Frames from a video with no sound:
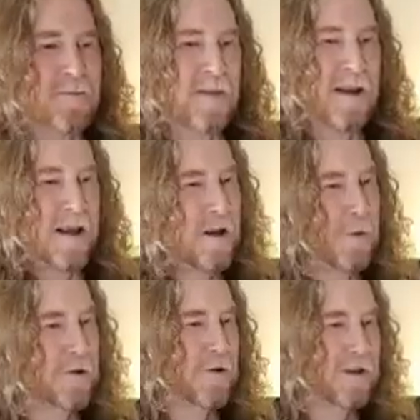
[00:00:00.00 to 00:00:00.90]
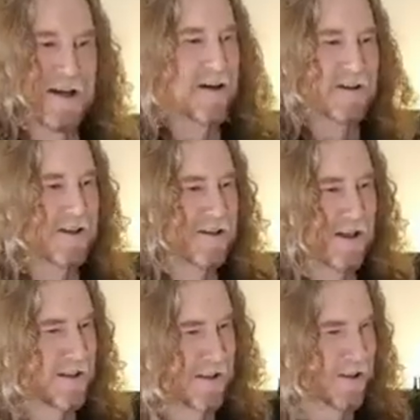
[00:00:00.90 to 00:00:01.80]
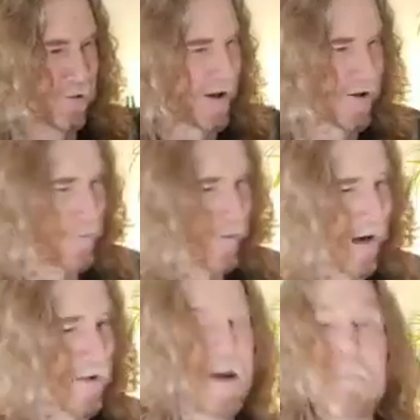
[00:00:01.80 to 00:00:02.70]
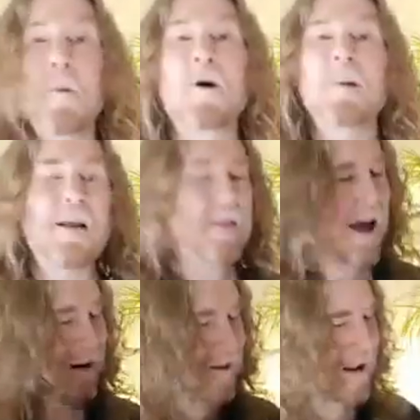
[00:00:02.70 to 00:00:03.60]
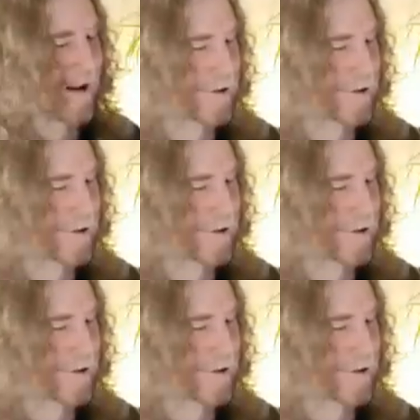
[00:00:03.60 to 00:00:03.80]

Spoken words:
It was a ridiculous situation. I'll more about that later. We're